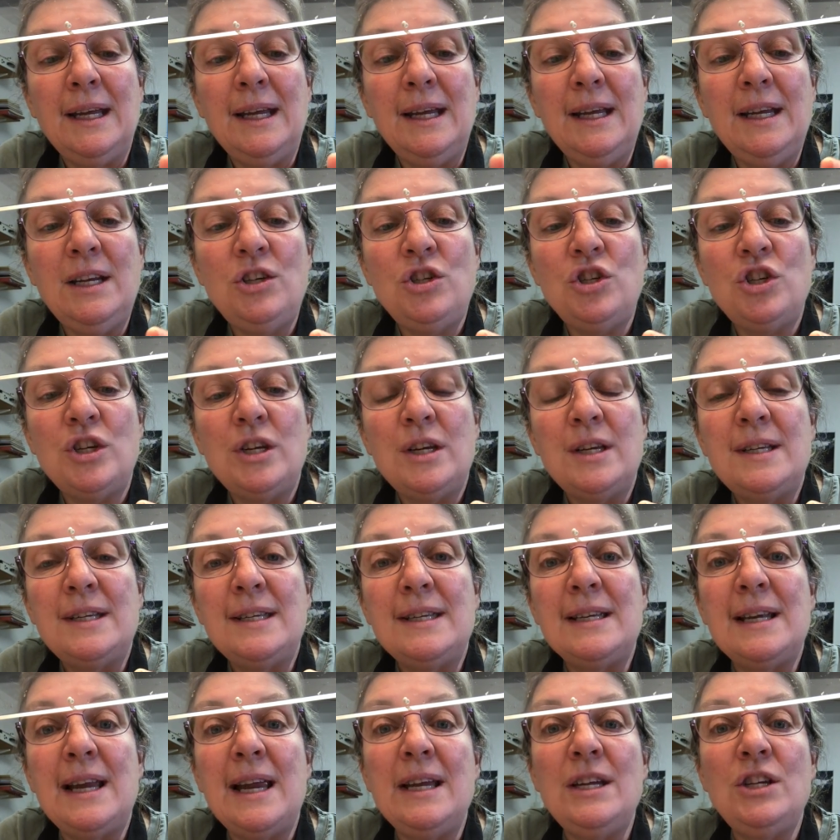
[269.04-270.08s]
each
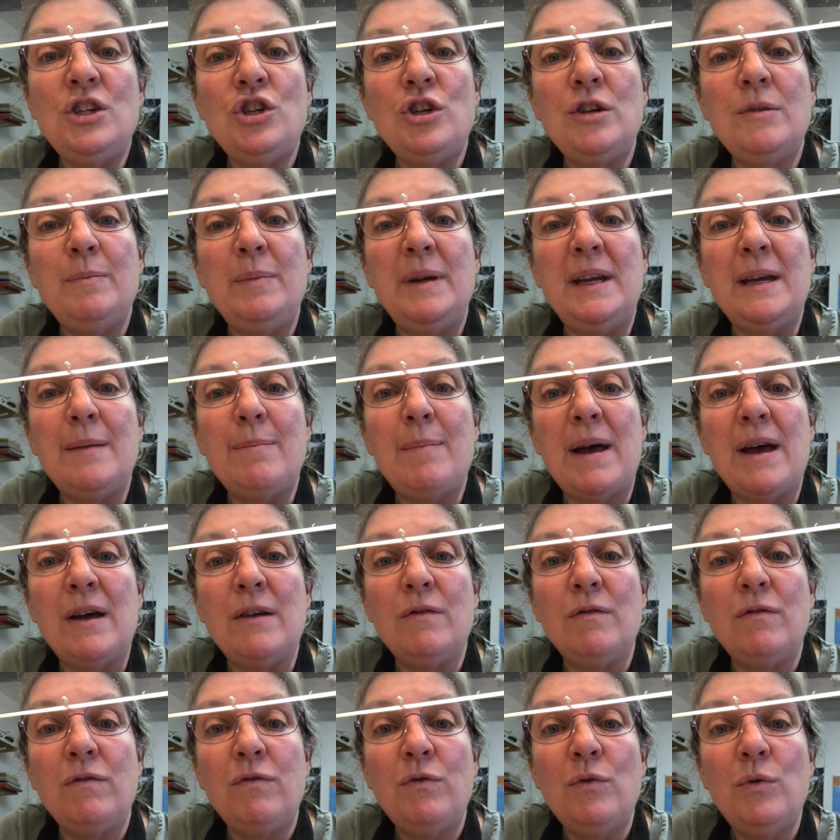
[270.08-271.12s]
slice should be
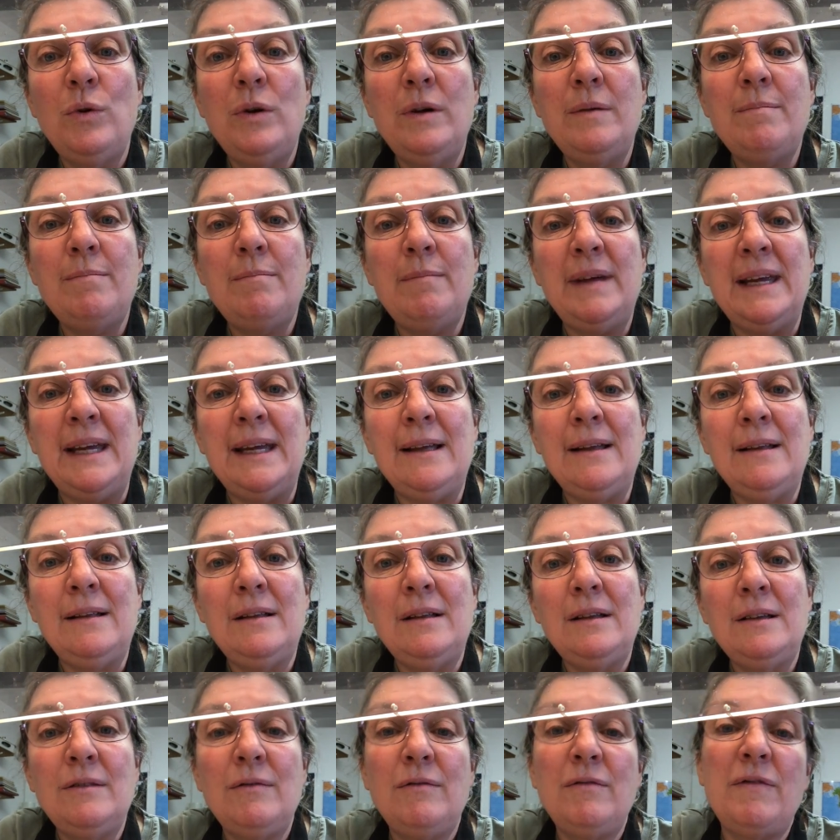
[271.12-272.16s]
about 4
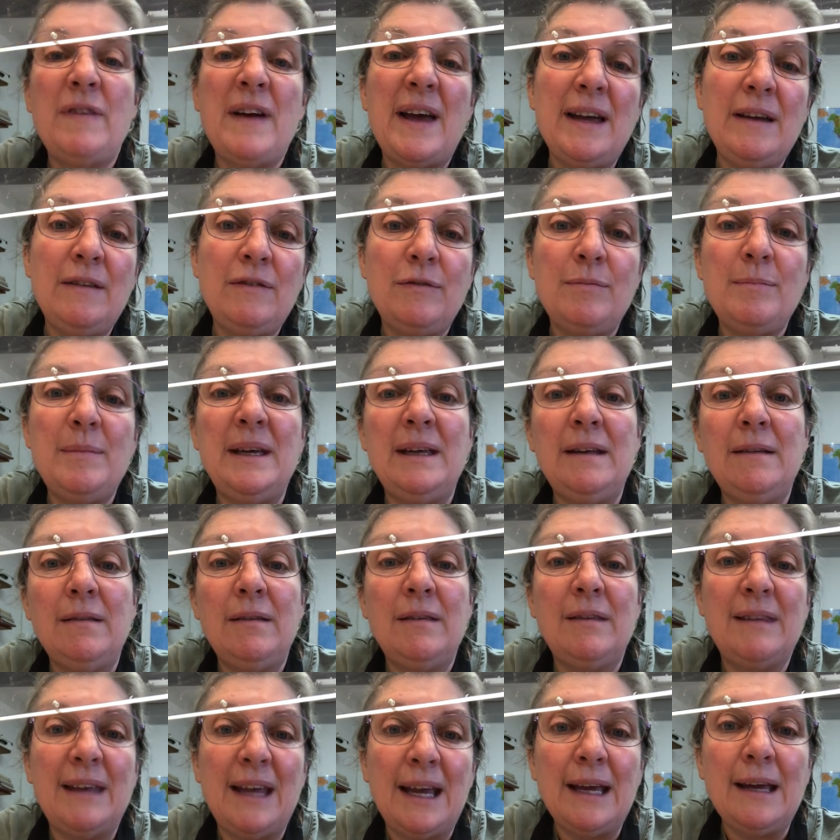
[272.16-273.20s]
mil, 5 mil
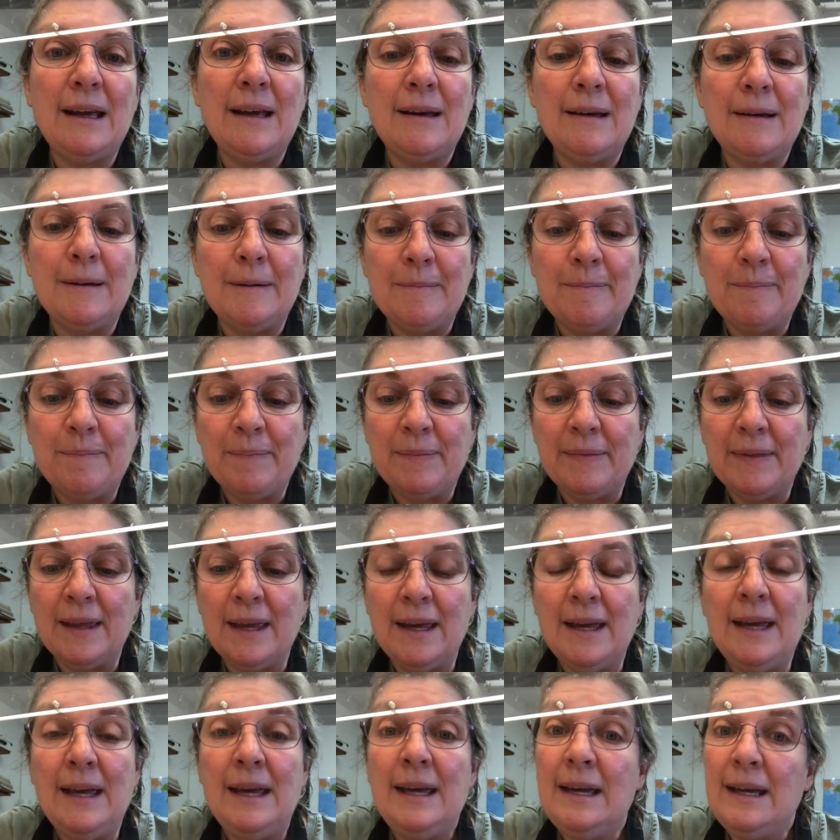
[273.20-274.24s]
thick.
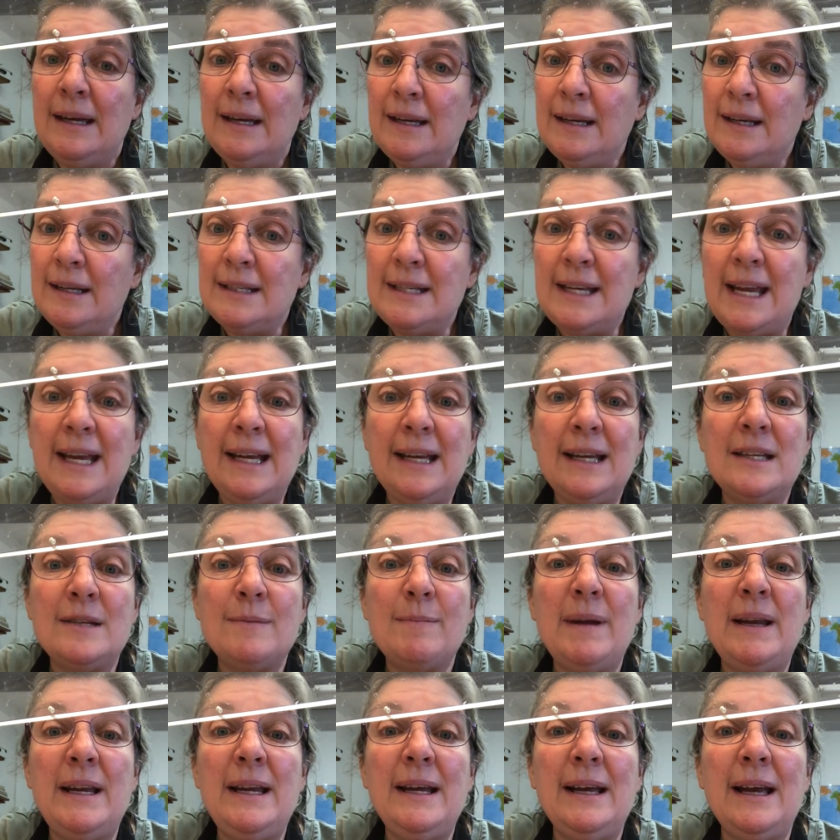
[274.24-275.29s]
Take as
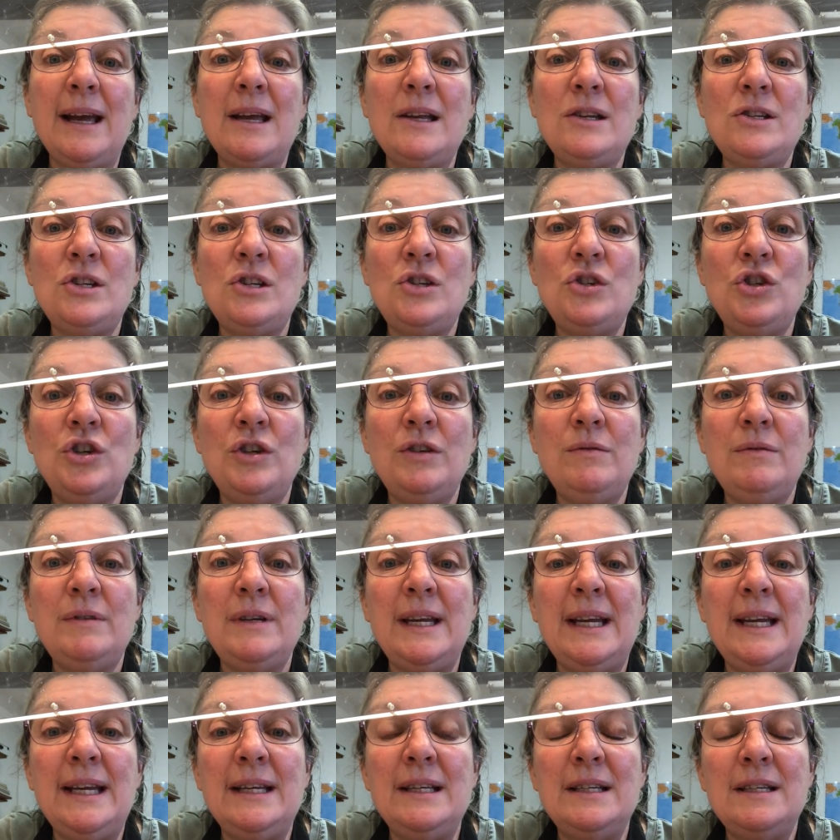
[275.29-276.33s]
many cuts as you
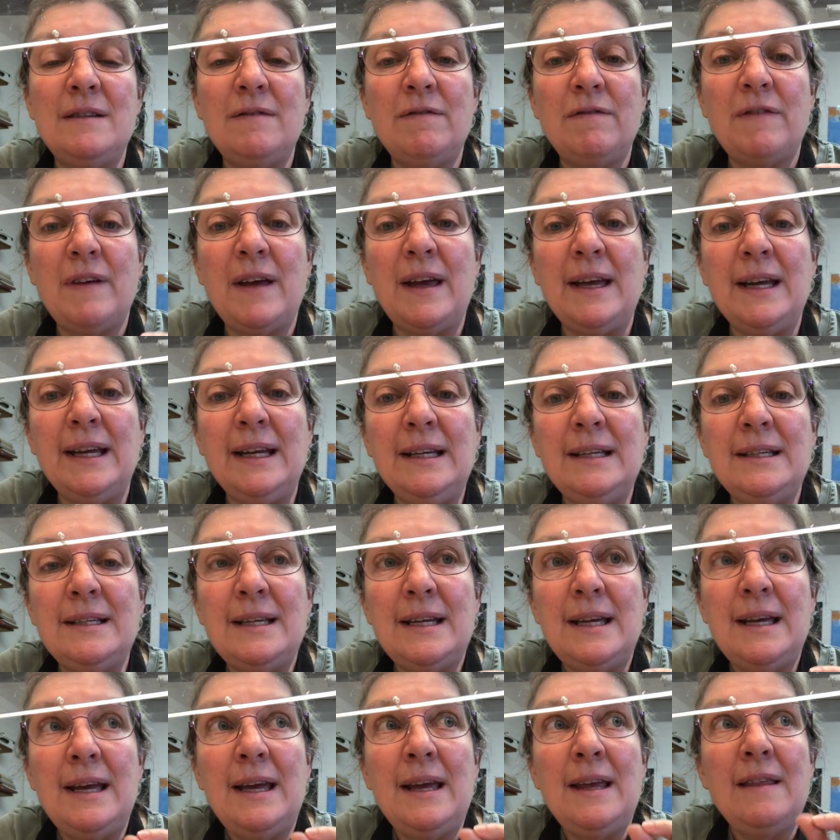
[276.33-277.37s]
need to find
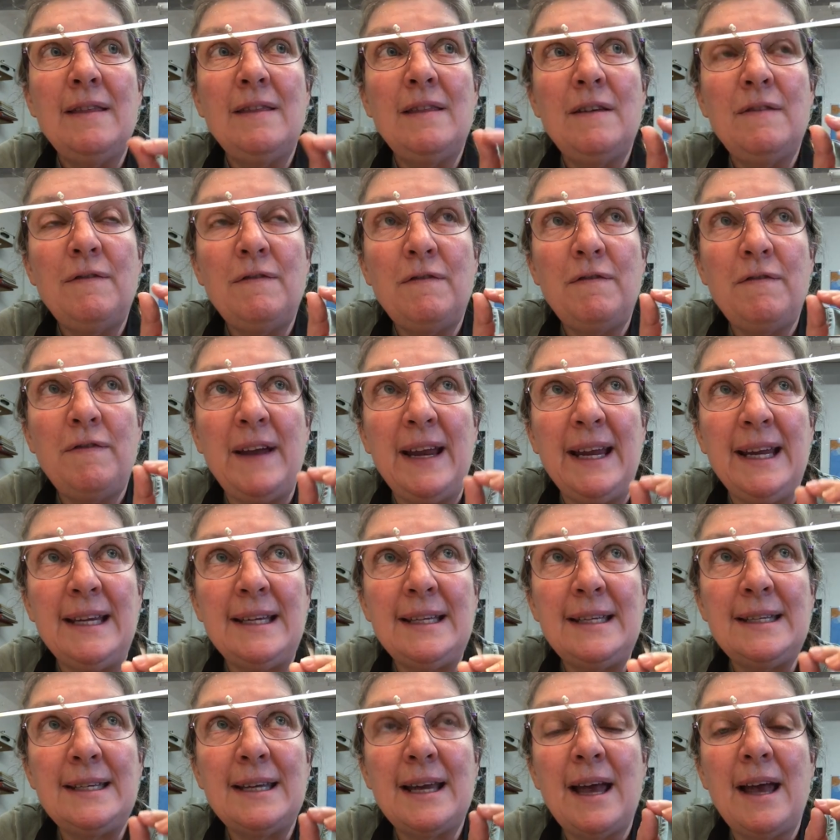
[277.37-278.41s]
the
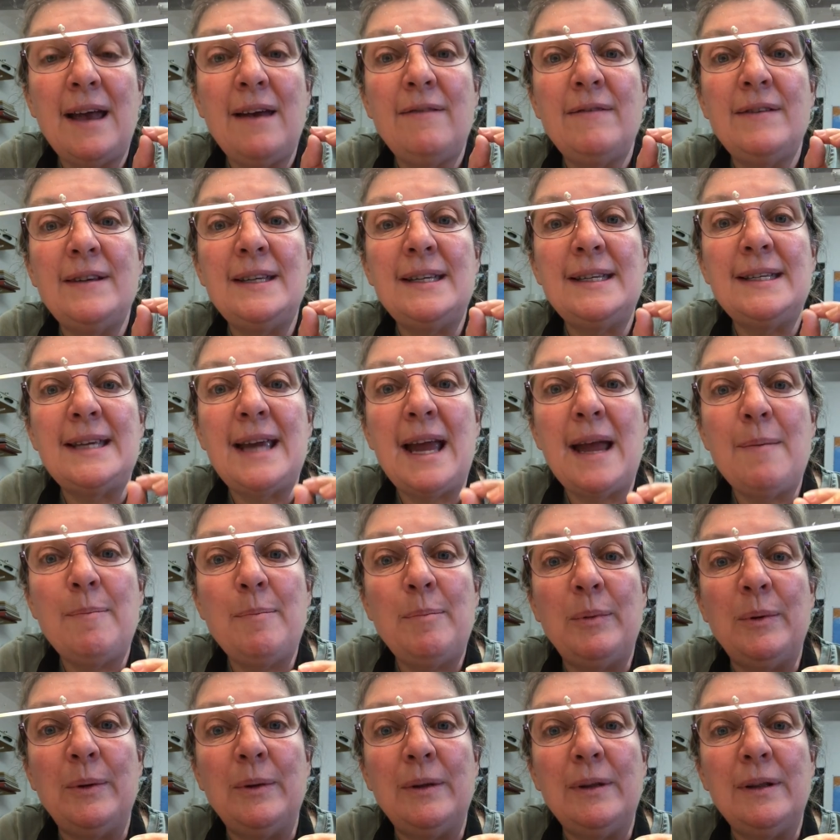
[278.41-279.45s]
face of a
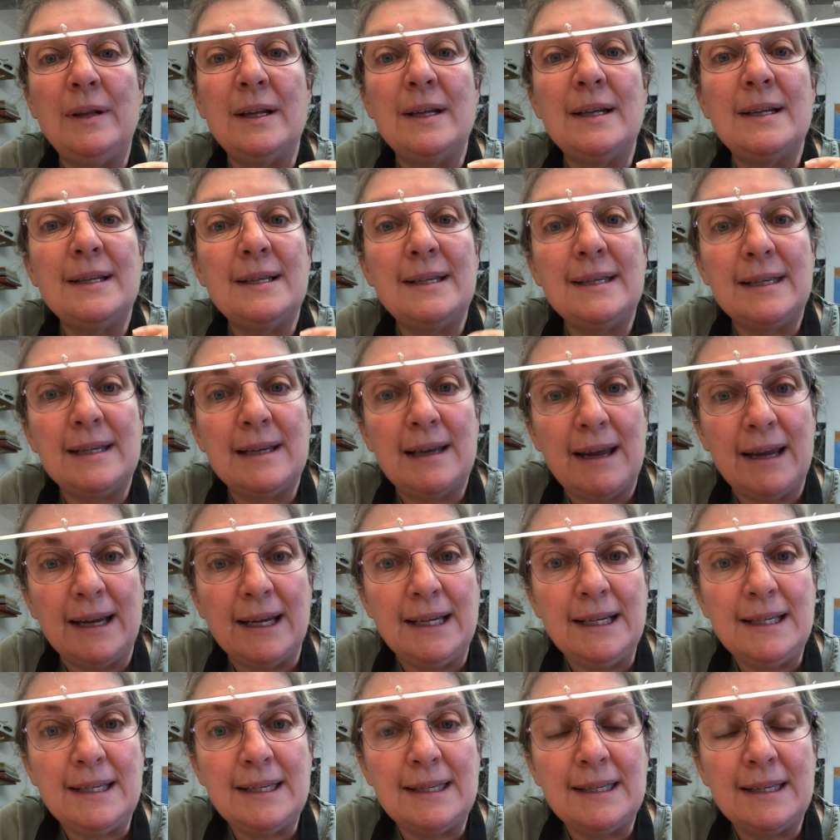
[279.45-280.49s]
sample
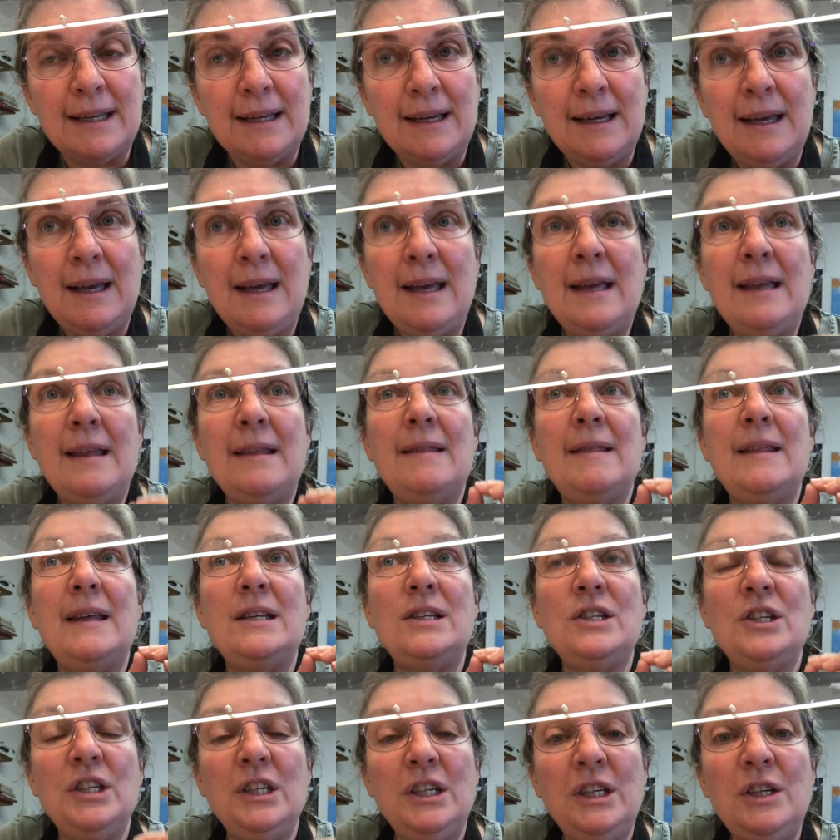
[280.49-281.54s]
slice
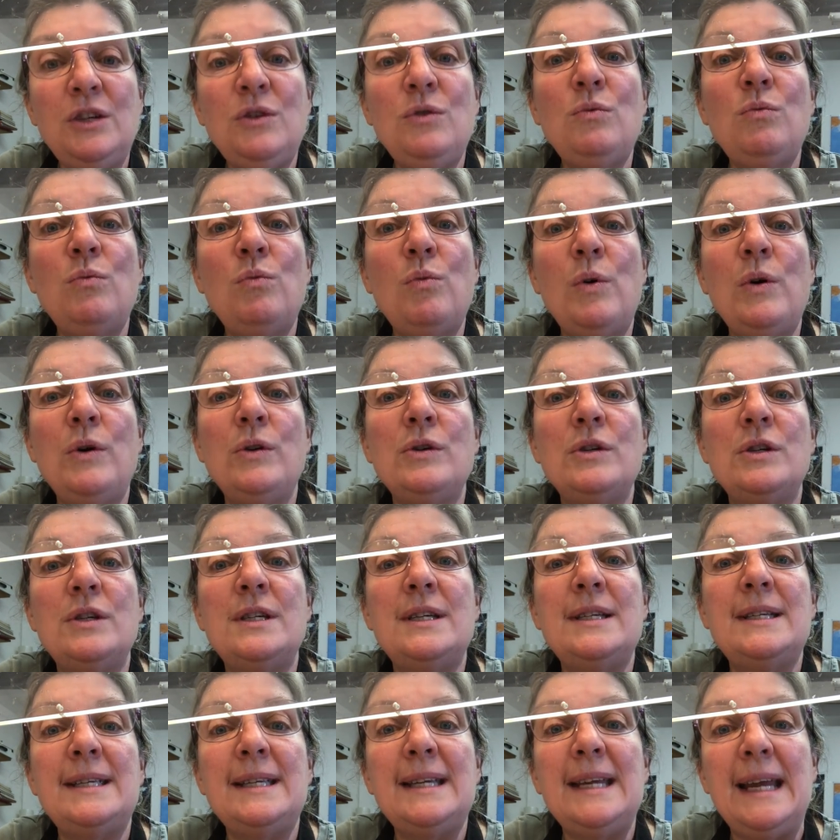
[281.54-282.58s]
that you want
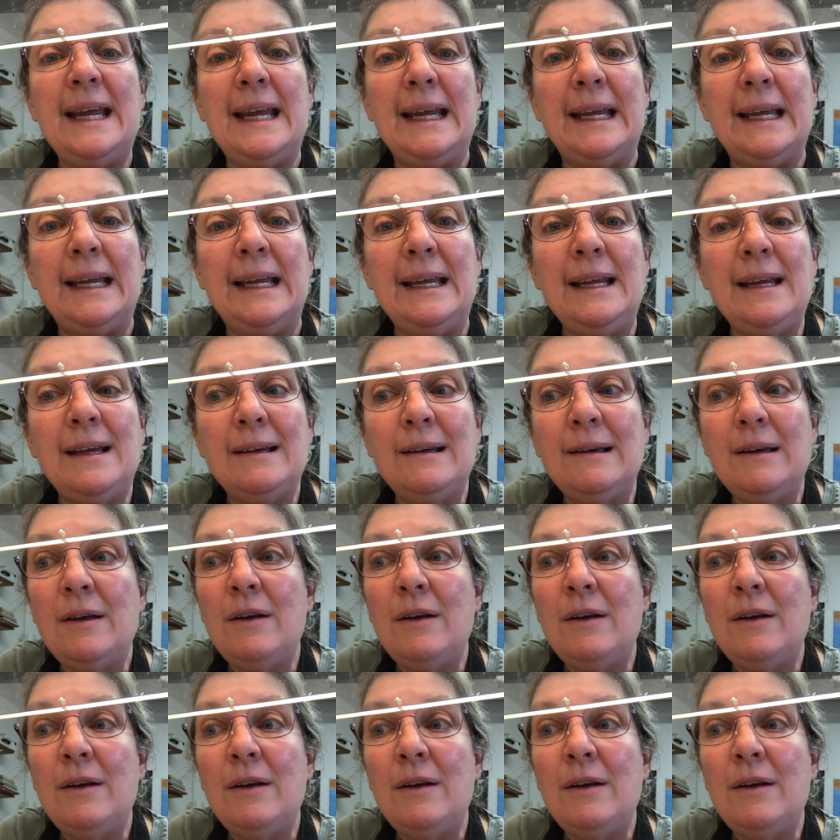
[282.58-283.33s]
to see